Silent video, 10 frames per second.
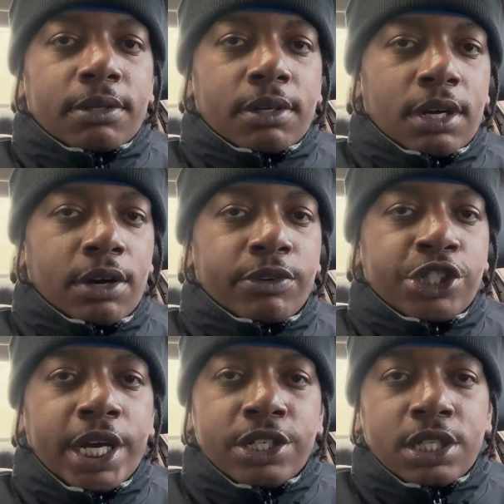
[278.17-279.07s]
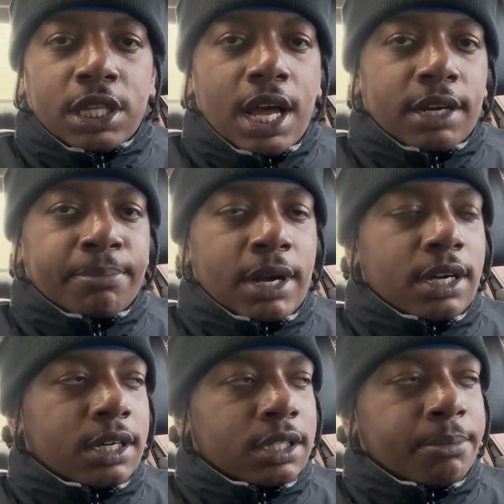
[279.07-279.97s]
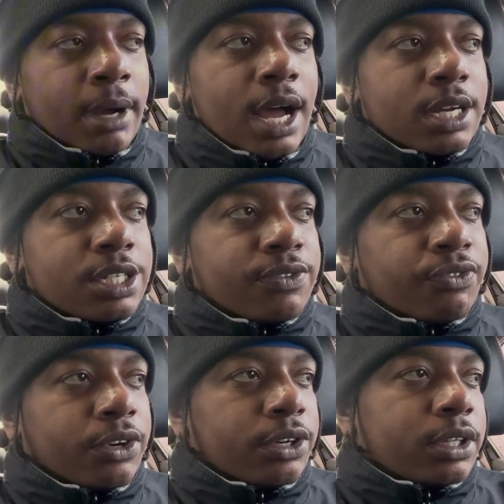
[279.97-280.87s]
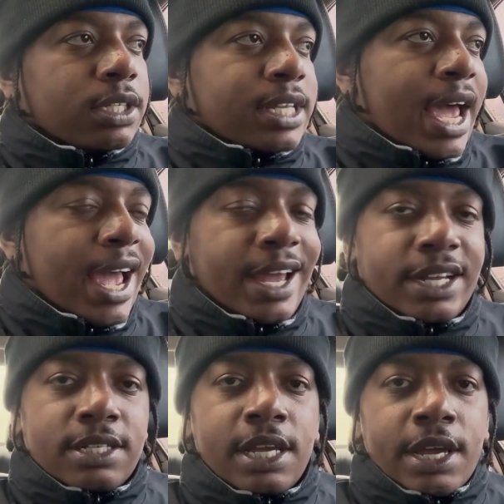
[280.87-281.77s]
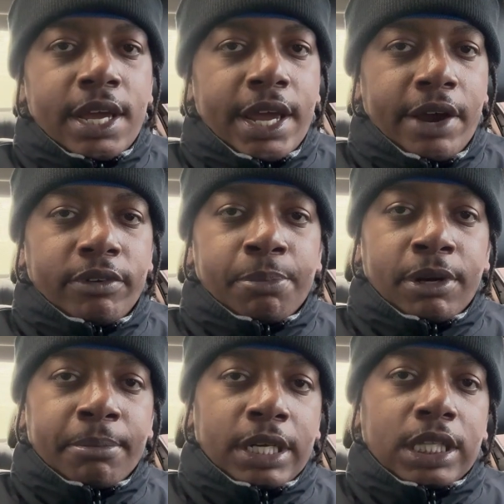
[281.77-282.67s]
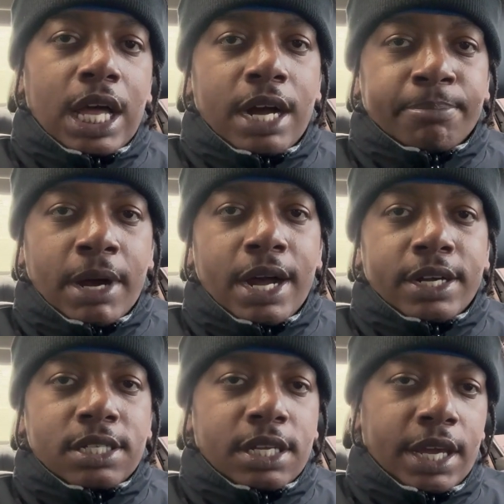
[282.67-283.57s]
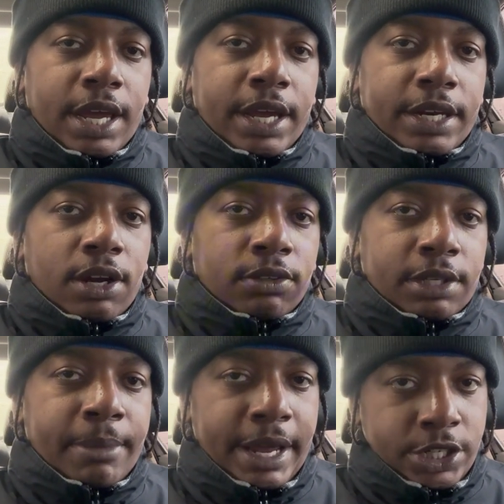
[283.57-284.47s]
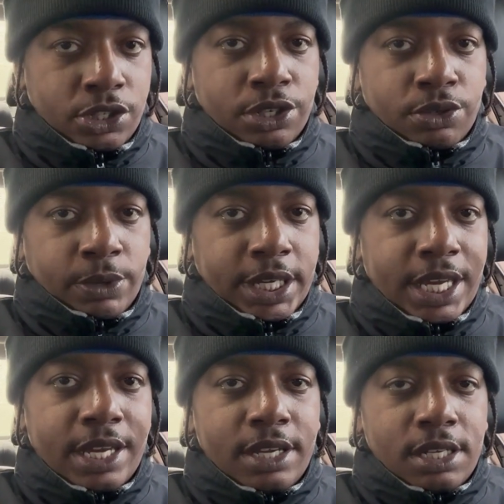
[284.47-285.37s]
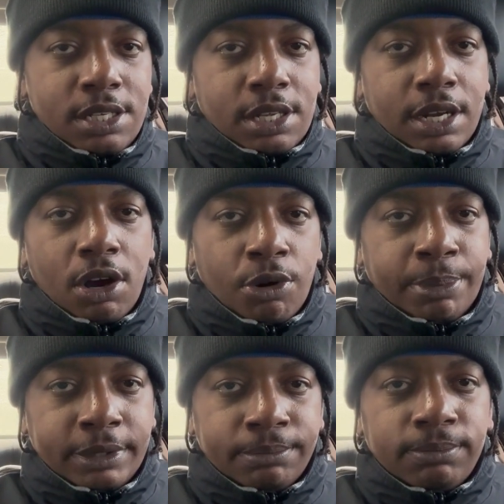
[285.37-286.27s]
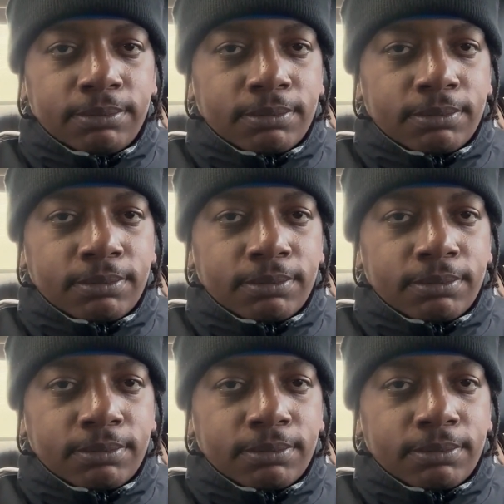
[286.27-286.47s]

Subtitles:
We changed the the box for the tags, and we put them in the lock box, and only managers with keys can open